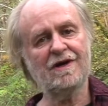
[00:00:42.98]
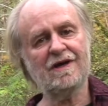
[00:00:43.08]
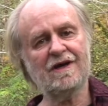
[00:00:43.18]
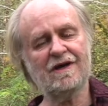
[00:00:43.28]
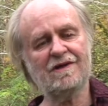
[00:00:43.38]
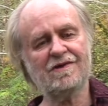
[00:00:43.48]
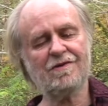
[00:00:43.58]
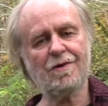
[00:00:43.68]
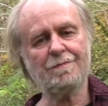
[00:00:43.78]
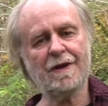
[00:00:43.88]
in
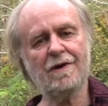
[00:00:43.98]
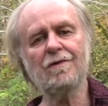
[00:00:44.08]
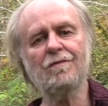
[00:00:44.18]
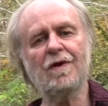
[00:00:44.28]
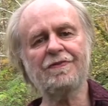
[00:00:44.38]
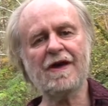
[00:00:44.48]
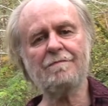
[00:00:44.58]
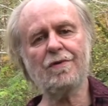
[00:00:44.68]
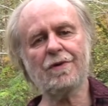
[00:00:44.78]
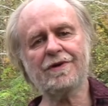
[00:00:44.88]
Scorpio and what that
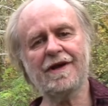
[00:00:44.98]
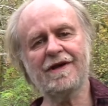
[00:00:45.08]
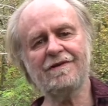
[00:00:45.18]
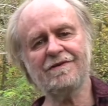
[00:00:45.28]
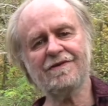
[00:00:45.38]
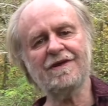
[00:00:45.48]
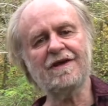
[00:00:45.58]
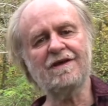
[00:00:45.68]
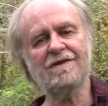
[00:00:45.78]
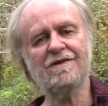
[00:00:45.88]
portends.
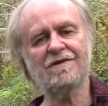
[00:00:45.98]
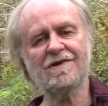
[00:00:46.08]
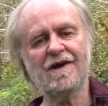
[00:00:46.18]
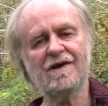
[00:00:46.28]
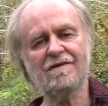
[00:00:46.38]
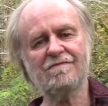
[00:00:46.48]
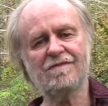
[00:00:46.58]
There's a